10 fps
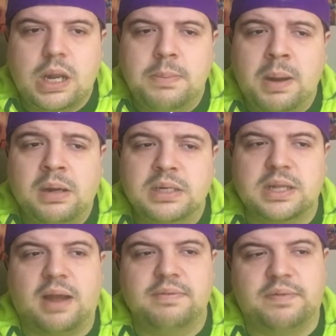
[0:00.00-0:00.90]
amongst
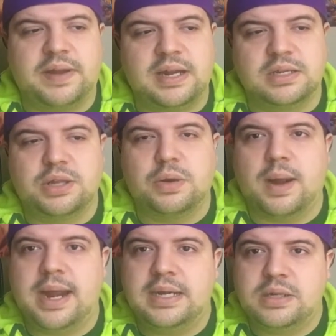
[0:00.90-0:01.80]
other things do
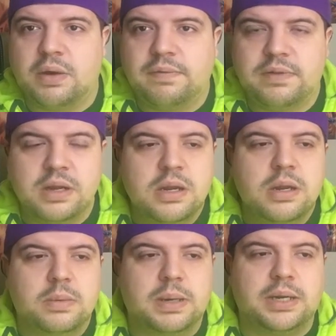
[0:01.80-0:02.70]
airsoft,
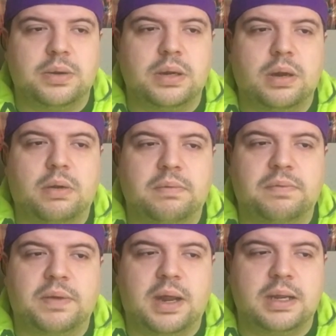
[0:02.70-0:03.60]
but they do a lot
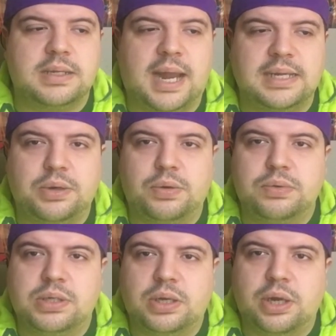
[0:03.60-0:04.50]
of
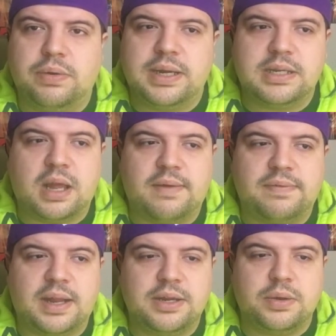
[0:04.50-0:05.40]
tactical security
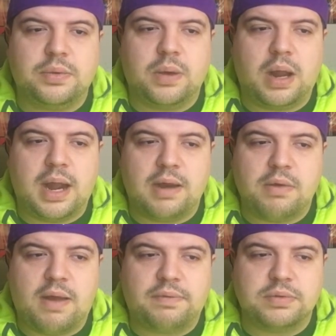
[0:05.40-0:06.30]
stuff. They do air
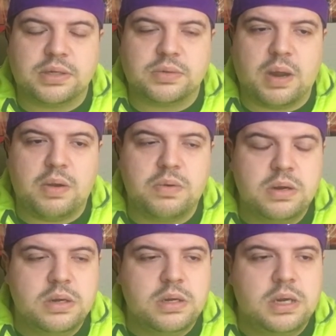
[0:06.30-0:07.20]
rifles as well,
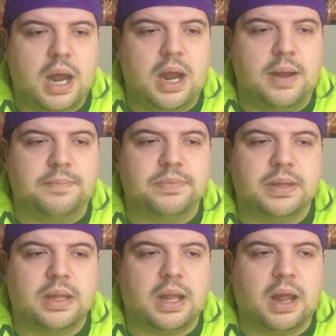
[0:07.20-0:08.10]

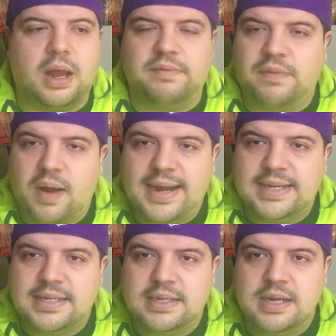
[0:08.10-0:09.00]

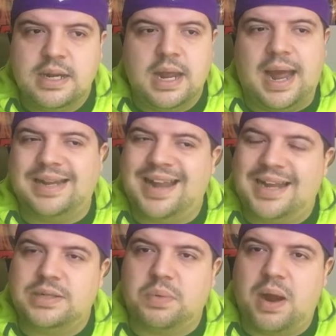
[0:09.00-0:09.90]
advice, and
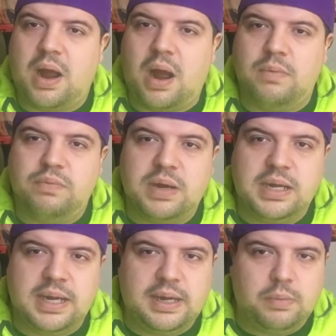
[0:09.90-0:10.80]
that's where I
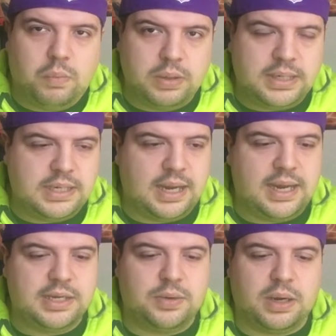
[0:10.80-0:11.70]
really wanted to get
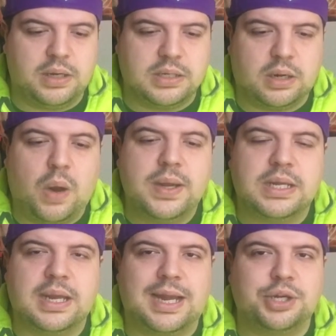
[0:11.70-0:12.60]
into it, because I go
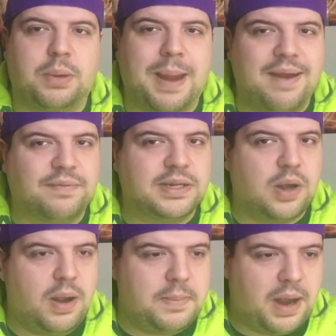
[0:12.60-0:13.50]
into that shop every
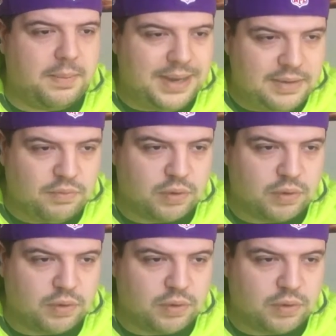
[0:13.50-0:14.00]
time I'm in